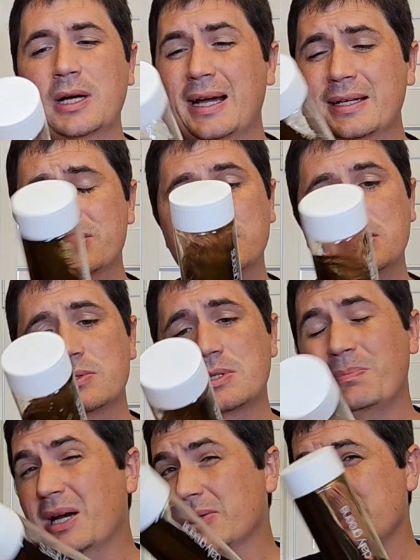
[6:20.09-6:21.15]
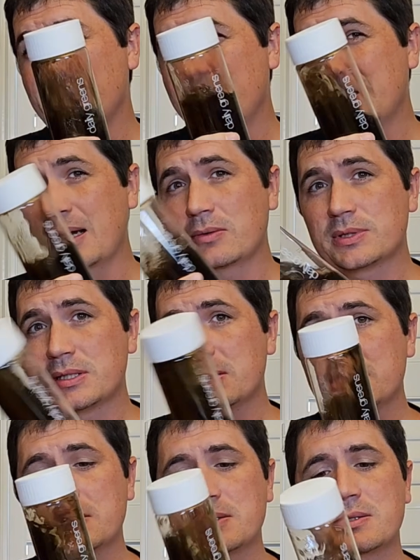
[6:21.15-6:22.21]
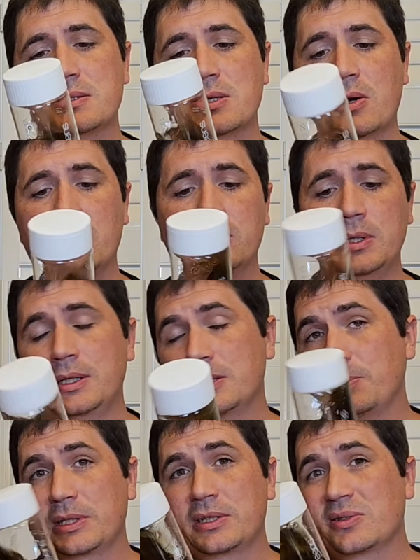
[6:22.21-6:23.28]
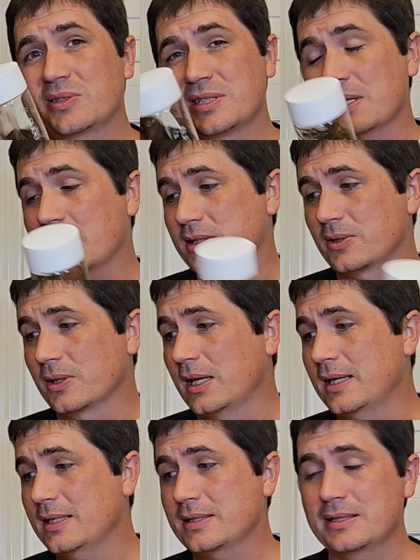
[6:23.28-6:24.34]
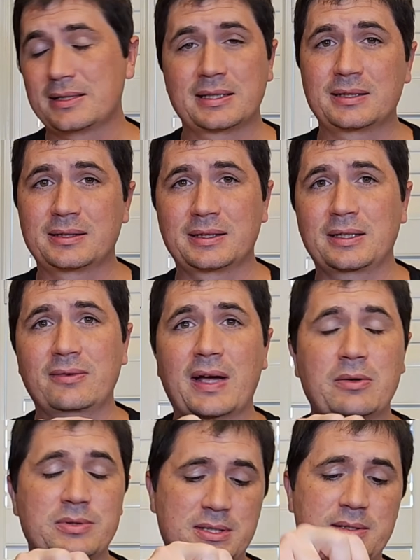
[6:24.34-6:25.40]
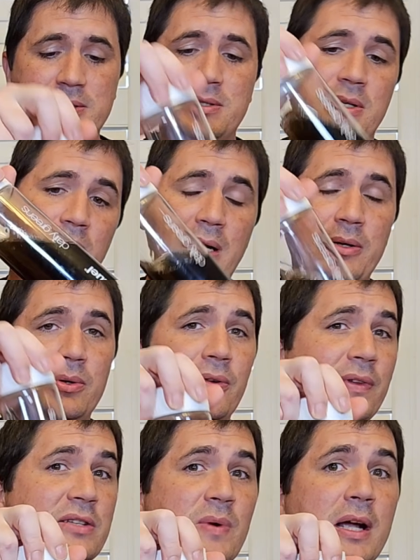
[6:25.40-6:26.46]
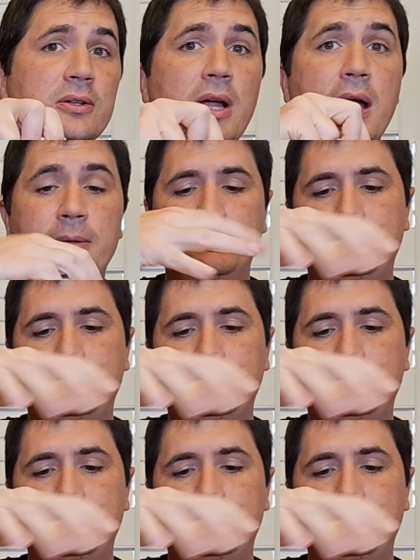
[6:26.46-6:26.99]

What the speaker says: I actually used about 10 ounces. So depending on the size of your glass, it didn't give ounces. So I don't know if that's right or not.